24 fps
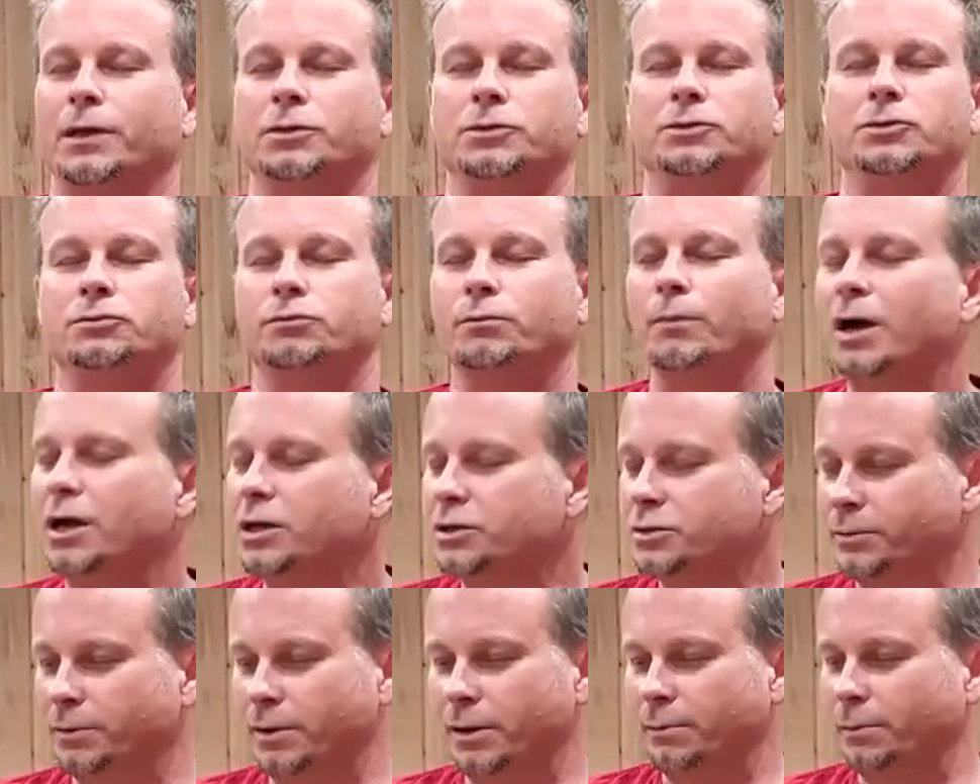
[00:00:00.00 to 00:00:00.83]
It just
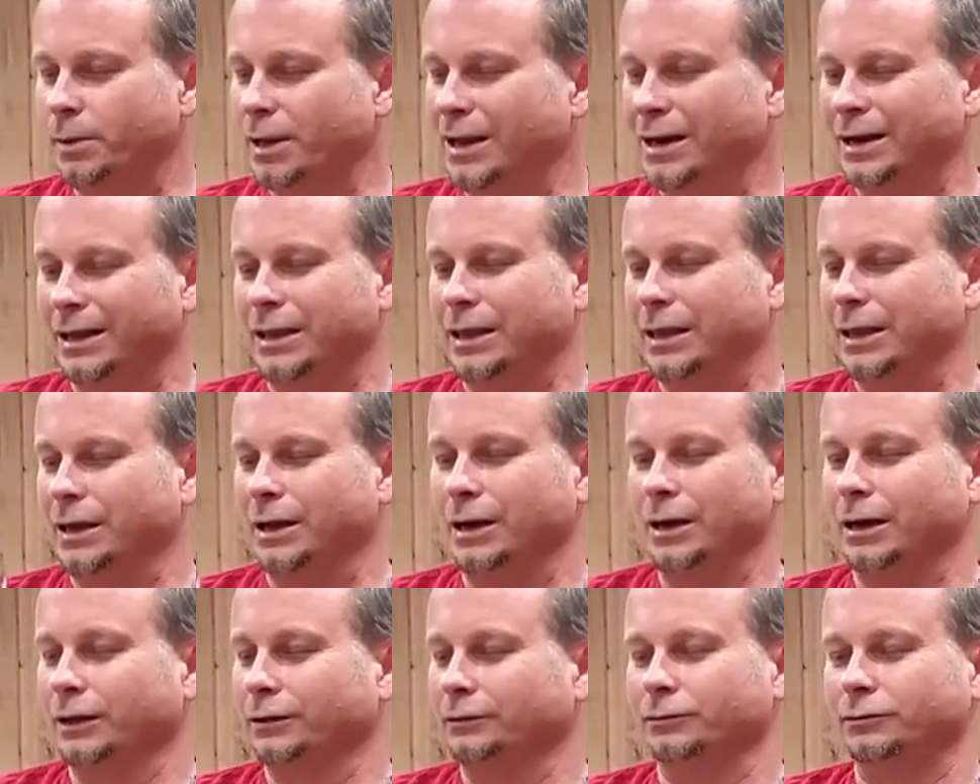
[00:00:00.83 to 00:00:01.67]
reminds me of being a
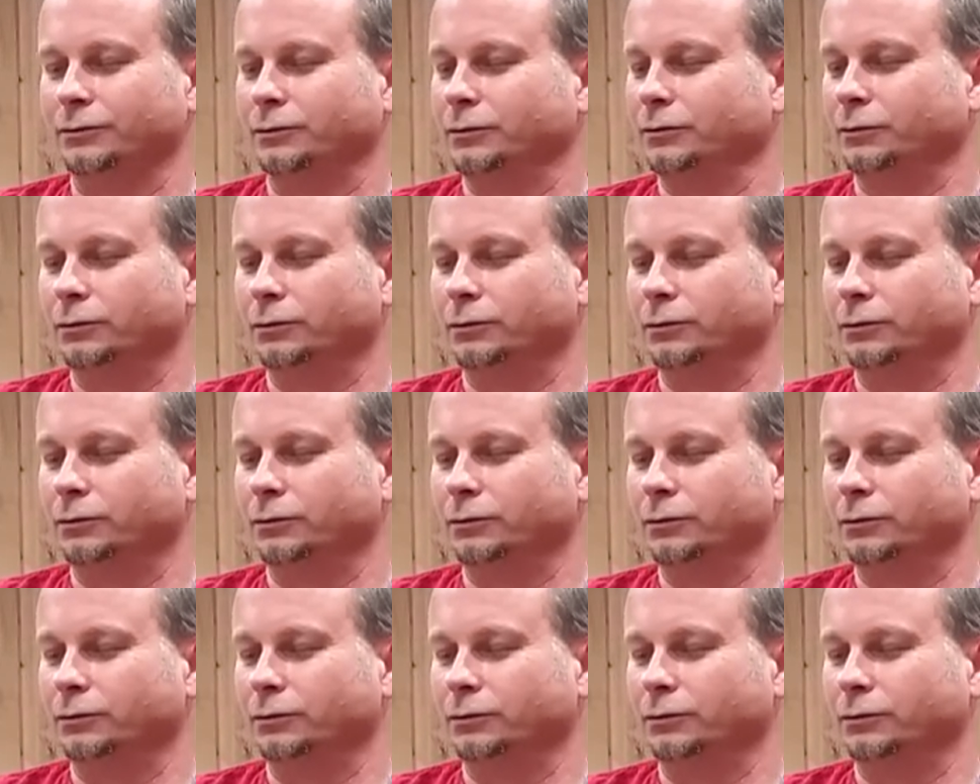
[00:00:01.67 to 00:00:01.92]
kid. I